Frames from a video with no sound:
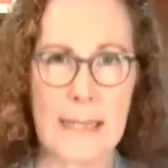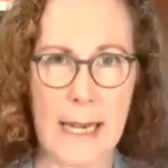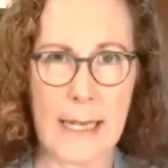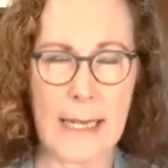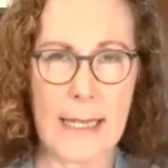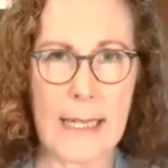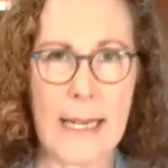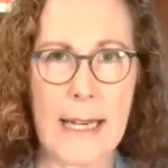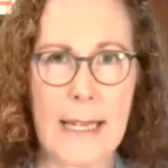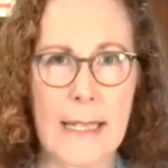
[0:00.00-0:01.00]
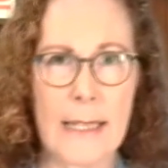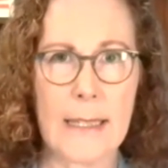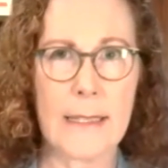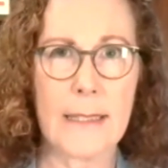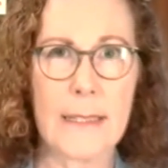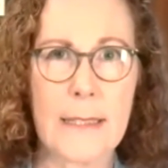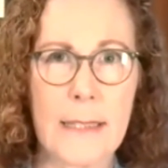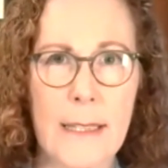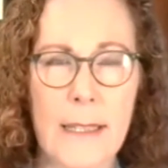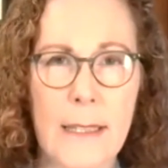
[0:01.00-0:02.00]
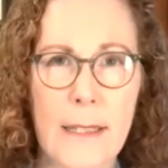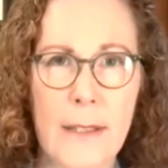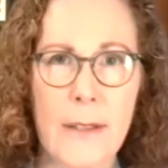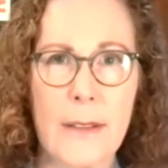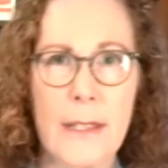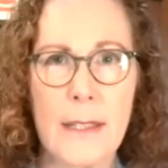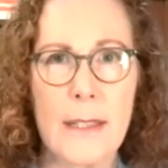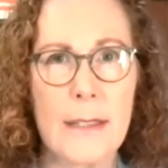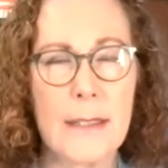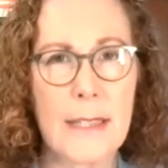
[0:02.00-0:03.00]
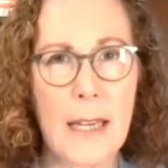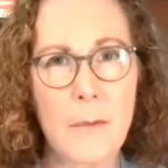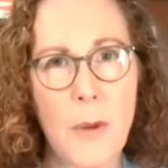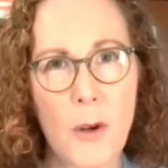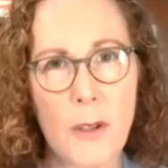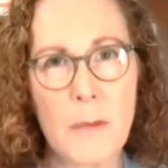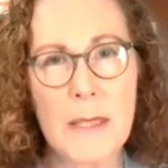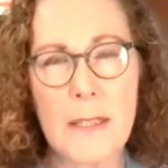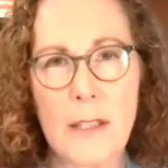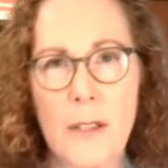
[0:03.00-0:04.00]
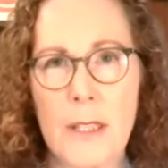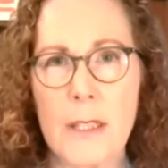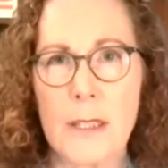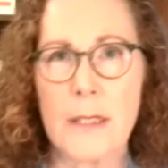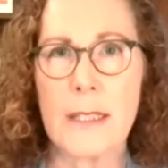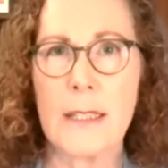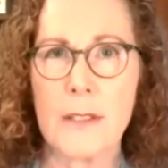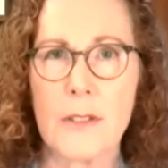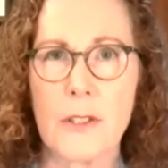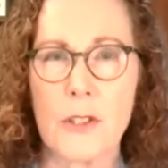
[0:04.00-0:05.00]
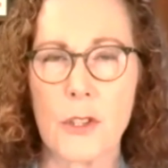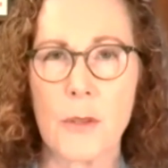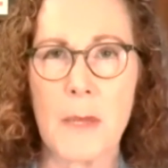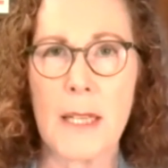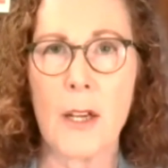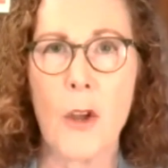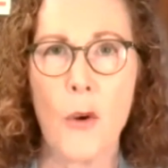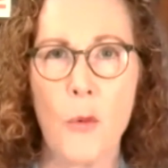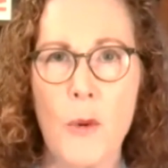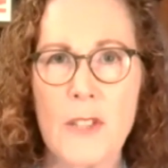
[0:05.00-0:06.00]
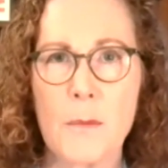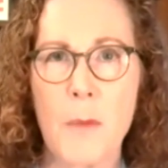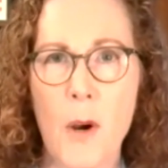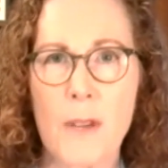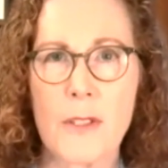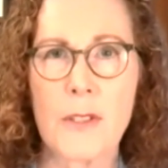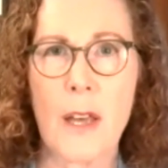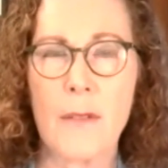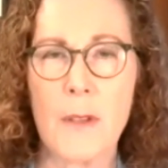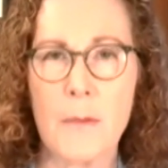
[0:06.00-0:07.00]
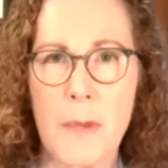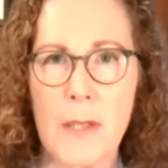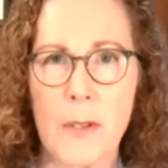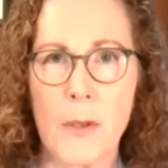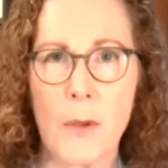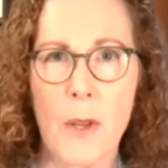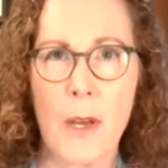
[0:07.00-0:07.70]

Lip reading: Senate? And the Senate parliamentarian is determining which parts of the bill